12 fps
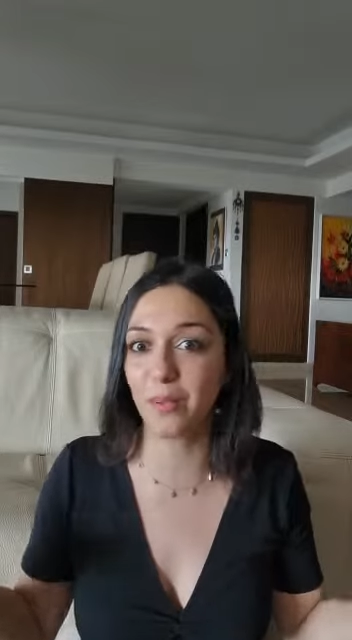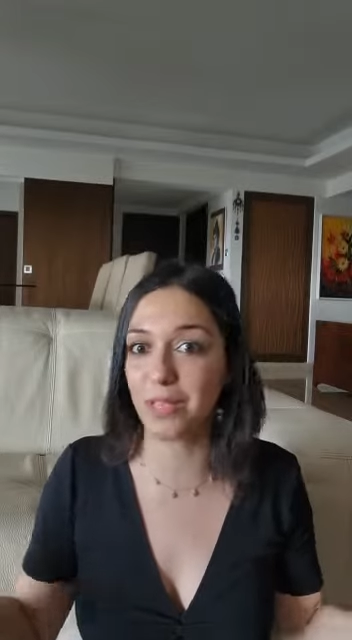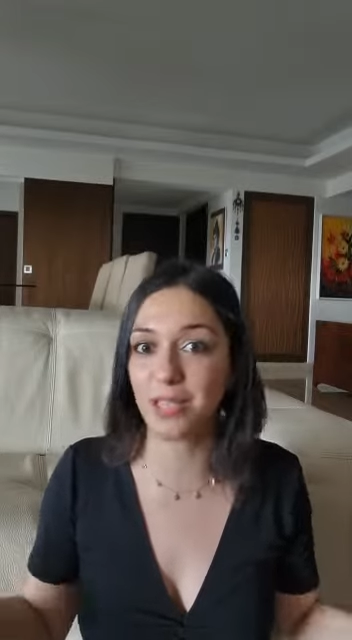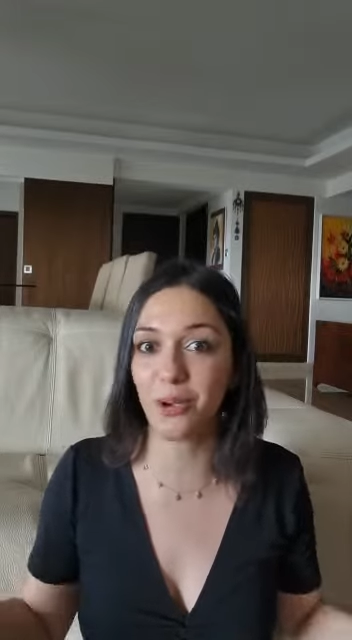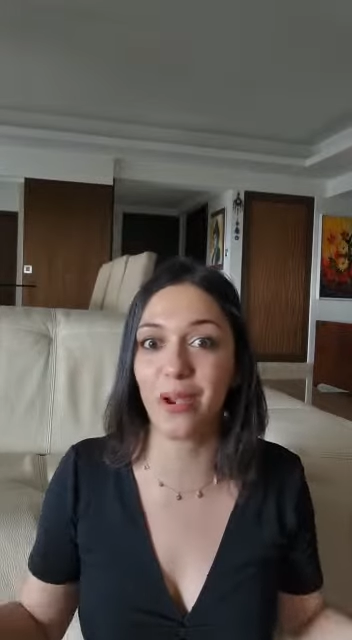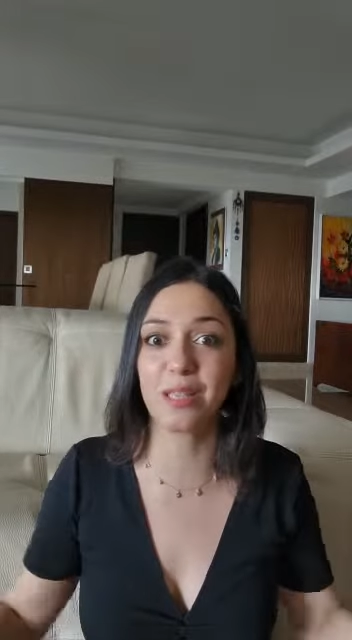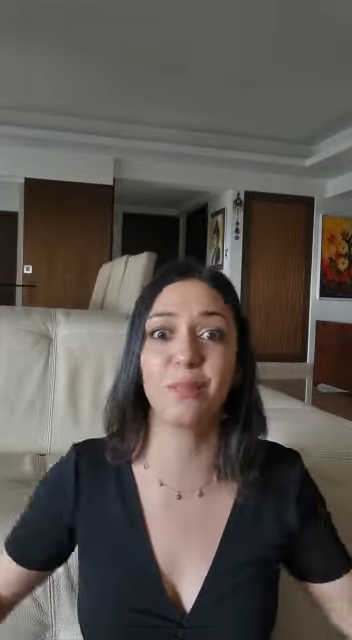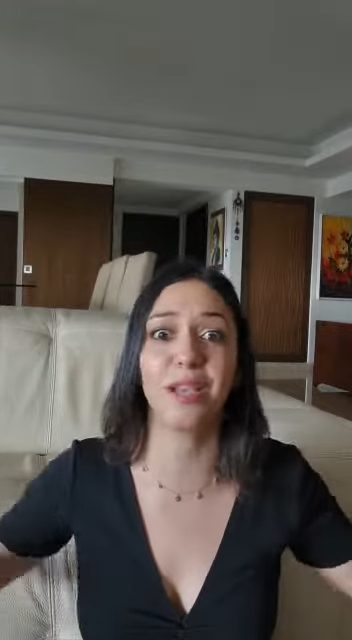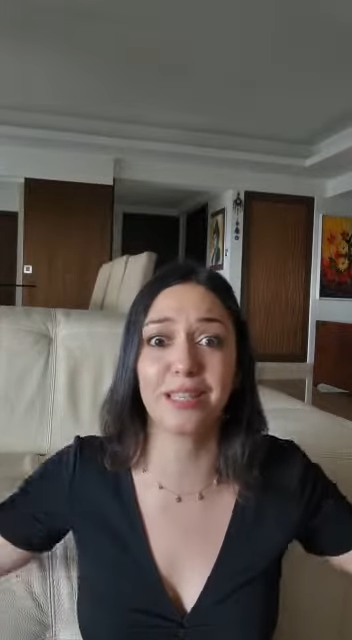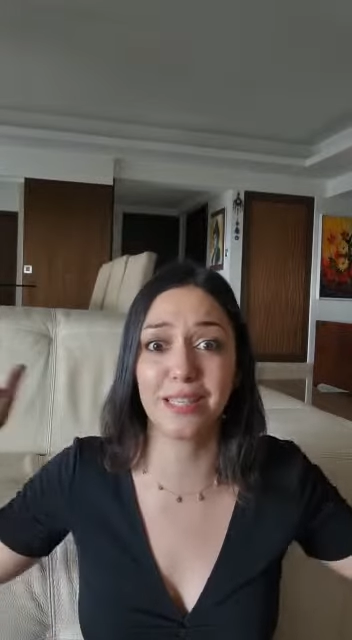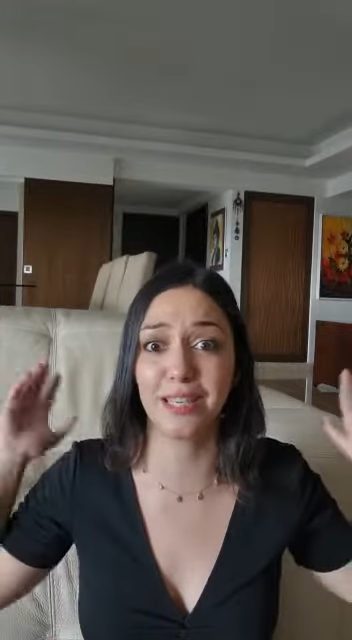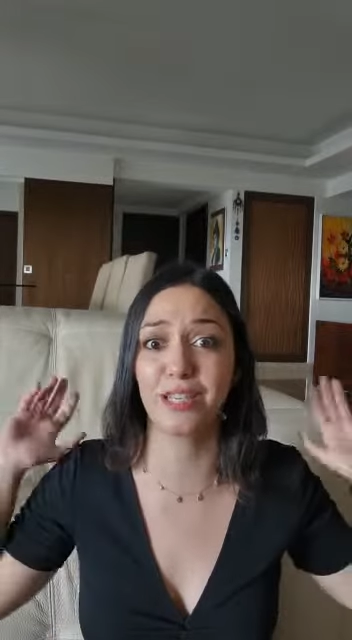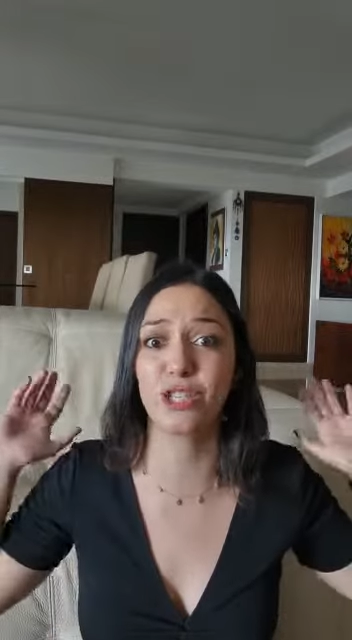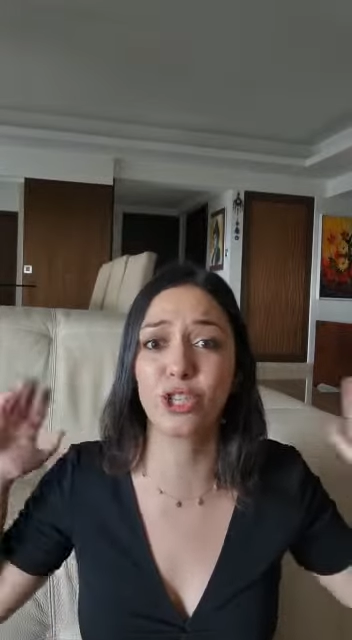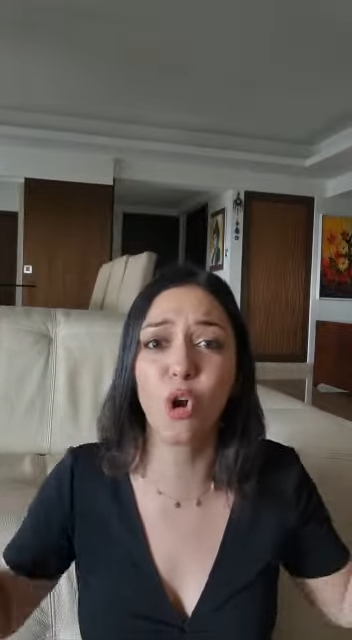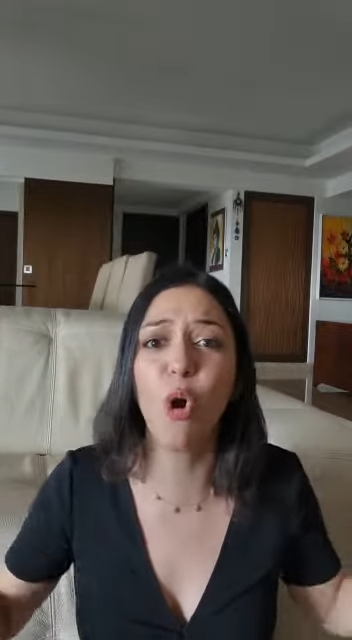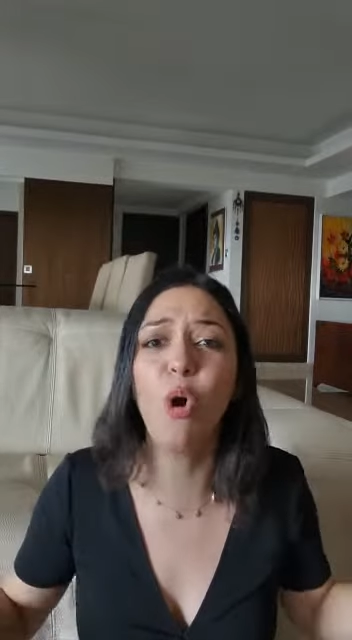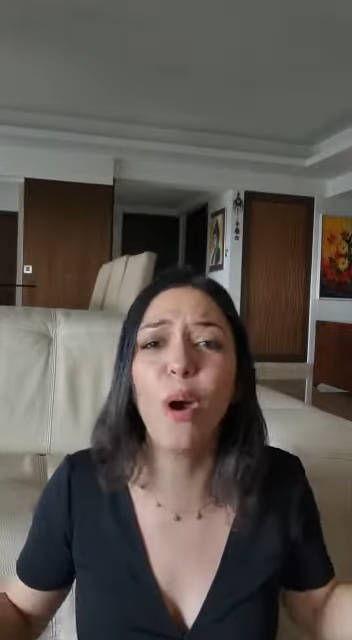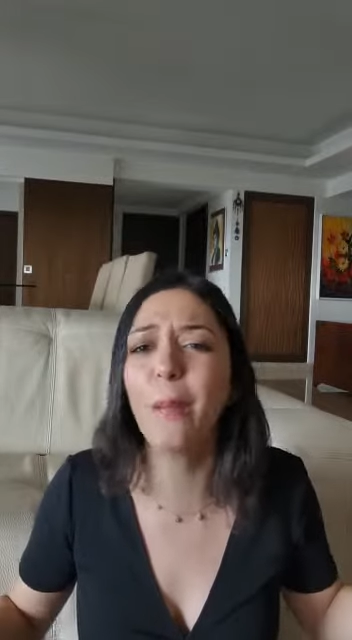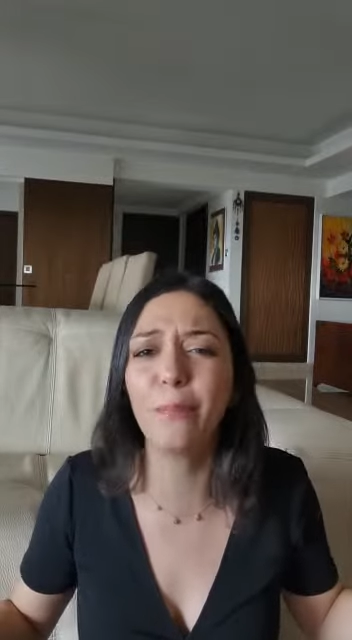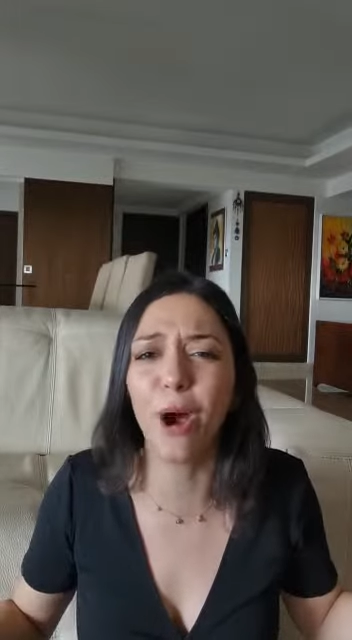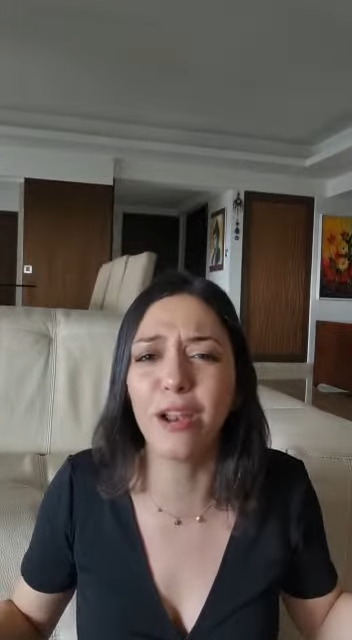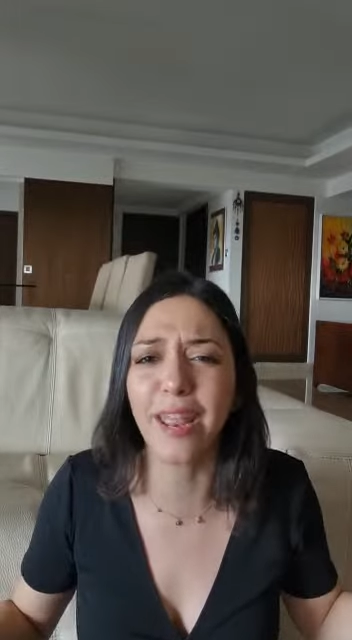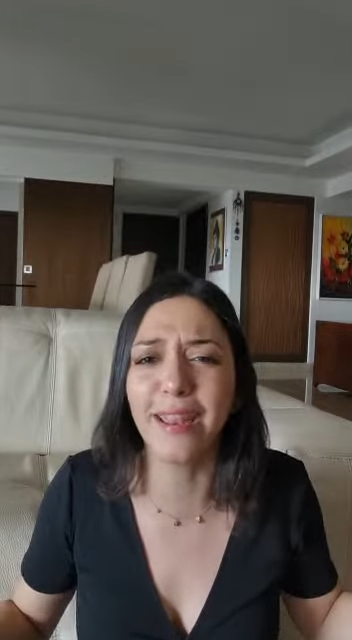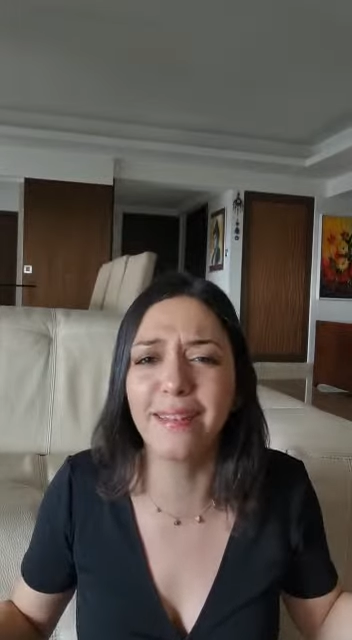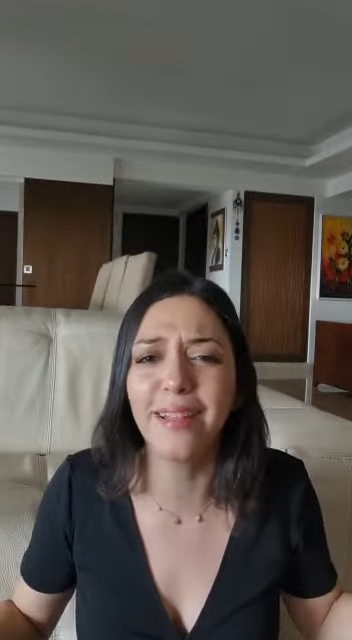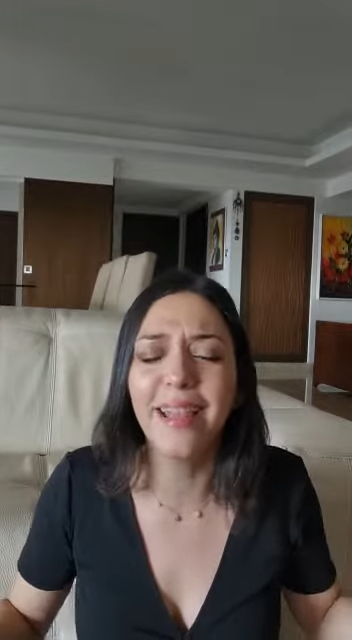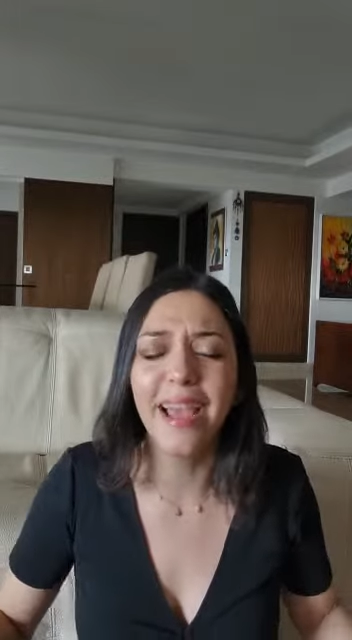PCOS because it is so important.